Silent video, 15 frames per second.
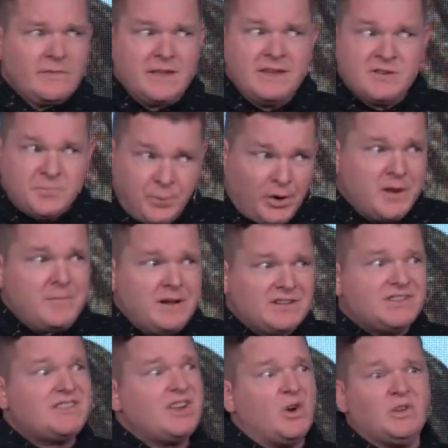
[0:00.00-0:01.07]
is pretty
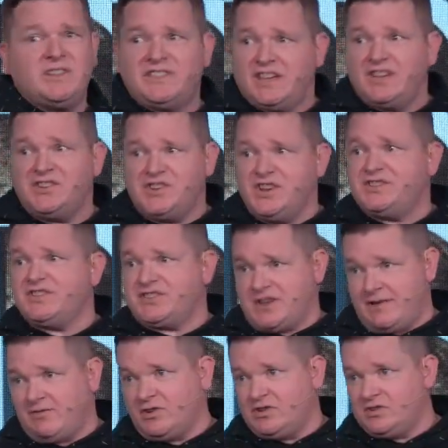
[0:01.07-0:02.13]
much the only thing Jesus
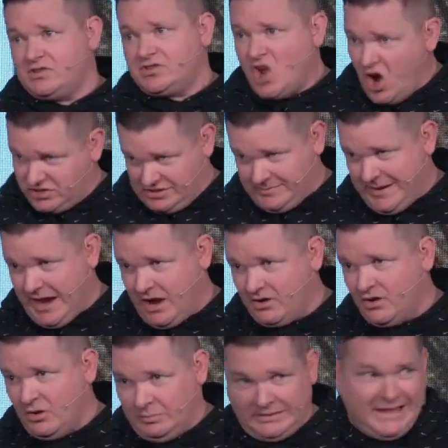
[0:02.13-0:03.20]
ever talked
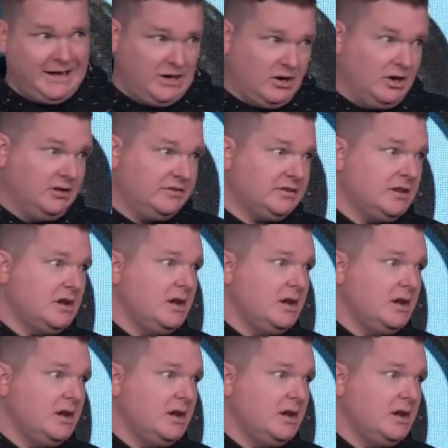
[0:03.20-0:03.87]
about on planet Earth.